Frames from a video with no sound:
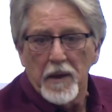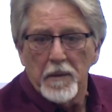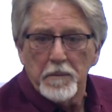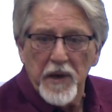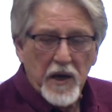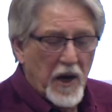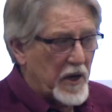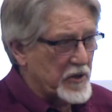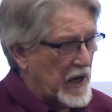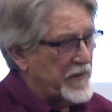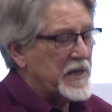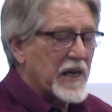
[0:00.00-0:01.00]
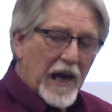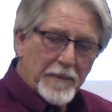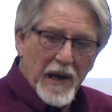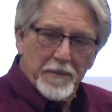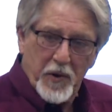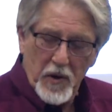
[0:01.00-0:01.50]
because every time
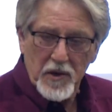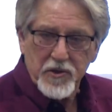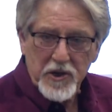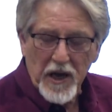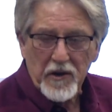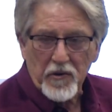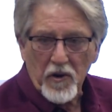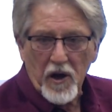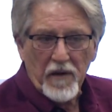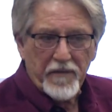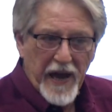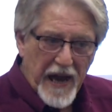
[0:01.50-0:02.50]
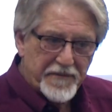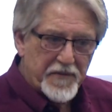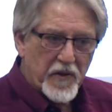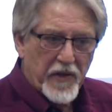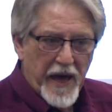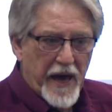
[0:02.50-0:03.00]
I pull a sucker off
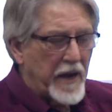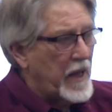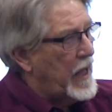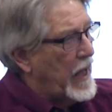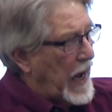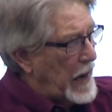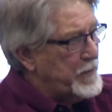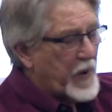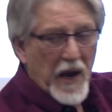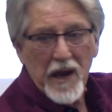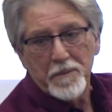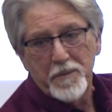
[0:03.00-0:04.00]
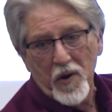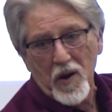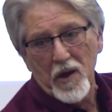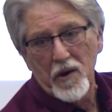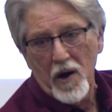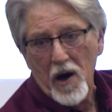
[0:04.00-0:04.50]
after that, I'm probably
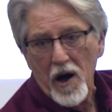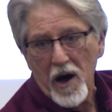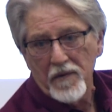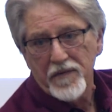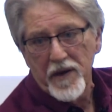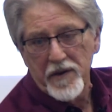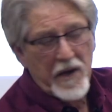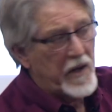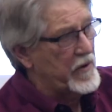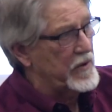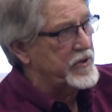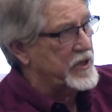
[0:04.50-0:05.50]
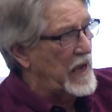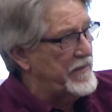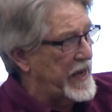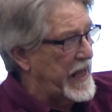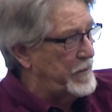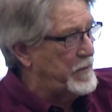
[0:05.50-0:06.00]
pulling off another
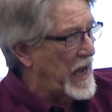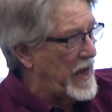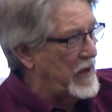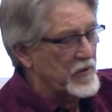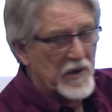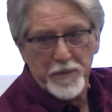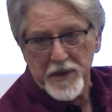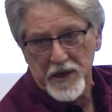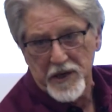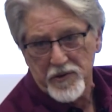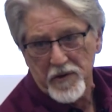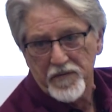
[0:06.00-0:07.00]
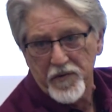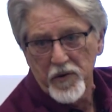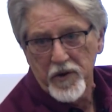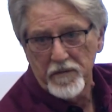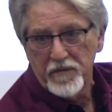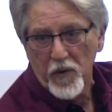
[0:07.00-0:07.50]
7, 8 pounds of potential
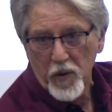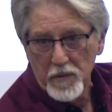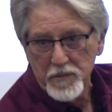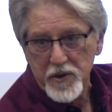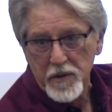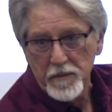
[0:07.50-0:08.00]
fruiting forms.